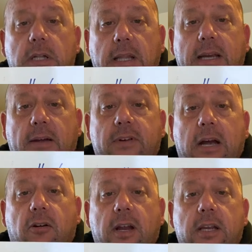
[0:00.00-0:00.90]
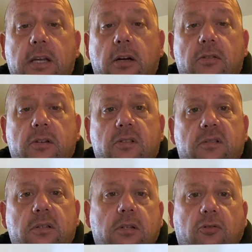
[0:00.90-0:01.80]
Like I've got right here, they're
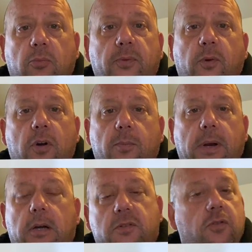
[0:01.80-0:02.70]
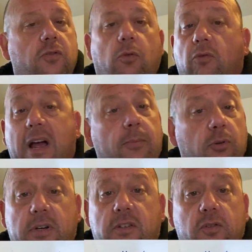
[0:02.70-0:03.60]
just a group of ordered pairs. There's no rhyme or
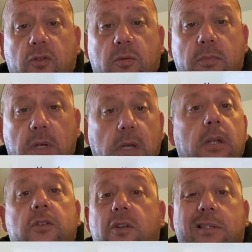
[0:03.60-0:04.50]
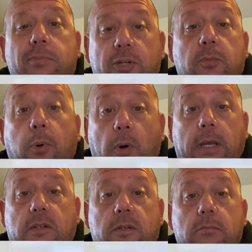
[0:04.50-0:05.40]
reason to them. It's just a bunch of
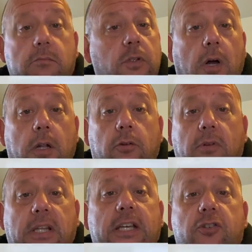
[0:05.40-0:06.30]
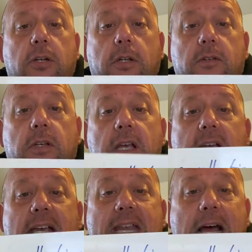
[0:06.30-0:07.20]
points. It's all a relation is.
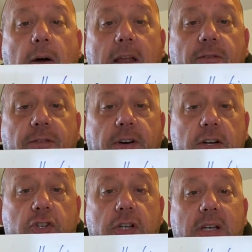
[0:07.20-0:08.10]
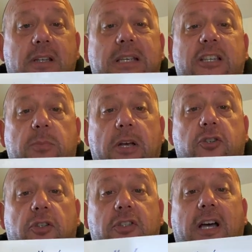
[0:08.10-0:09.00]
Now, a function is a
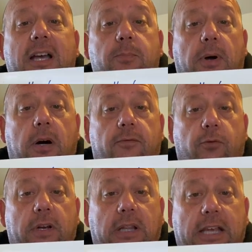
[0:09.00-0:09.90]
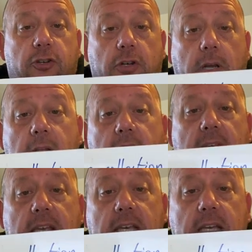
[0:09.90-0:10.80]
special type of relation.
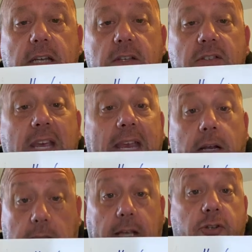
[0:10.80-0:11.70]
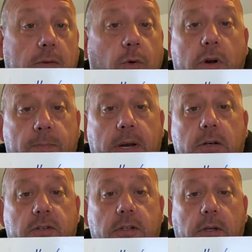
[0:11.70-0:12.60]
It is a collection of ordered
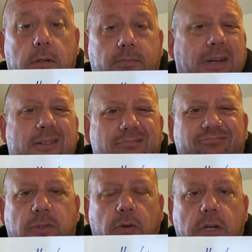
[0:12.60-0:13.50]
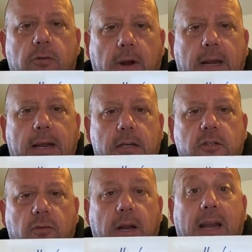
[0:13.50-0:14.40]
pairs still, but I don't need to write it. I can
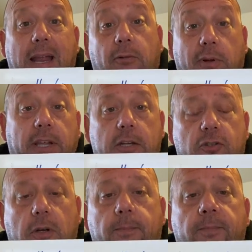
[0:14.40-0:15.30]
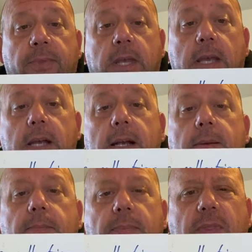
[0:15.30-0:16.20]
just write a relation
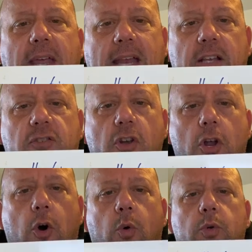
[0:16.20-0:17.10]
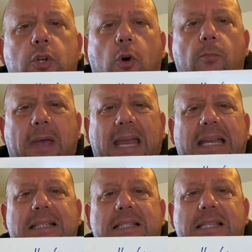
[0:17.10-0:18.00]
that has no
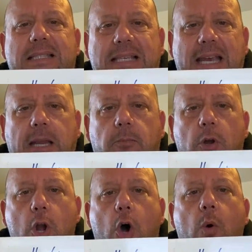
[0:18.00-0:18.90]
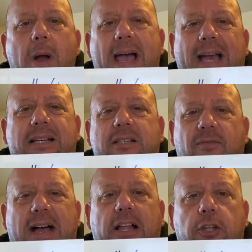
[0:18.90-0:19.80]
domains the same, no x
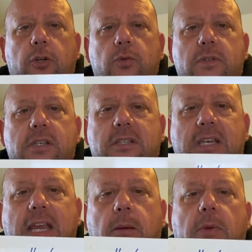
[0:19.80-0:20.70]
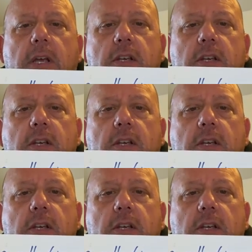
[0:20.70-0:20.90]
values the same.